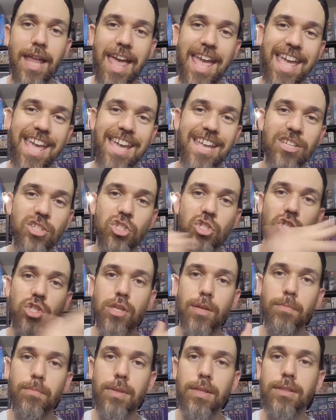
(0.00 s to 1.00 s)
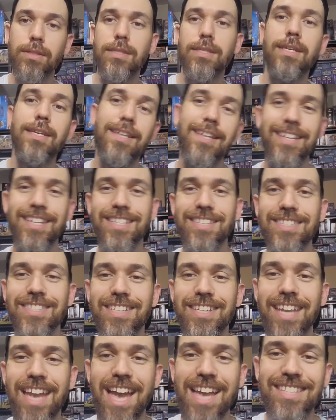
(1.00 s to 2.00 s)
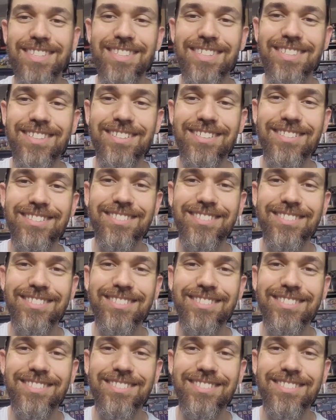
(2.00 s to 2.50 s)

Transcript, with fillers: it, and ship it. See you guys.